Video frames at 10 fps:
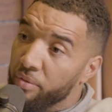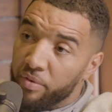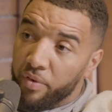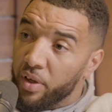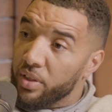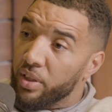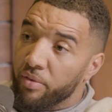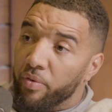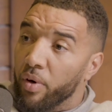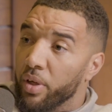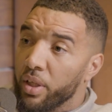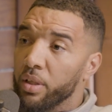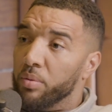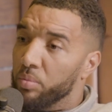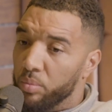every Thursday and
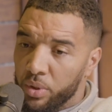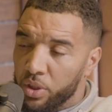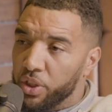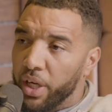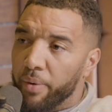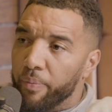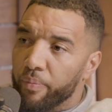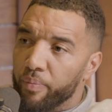Friday. We can chat.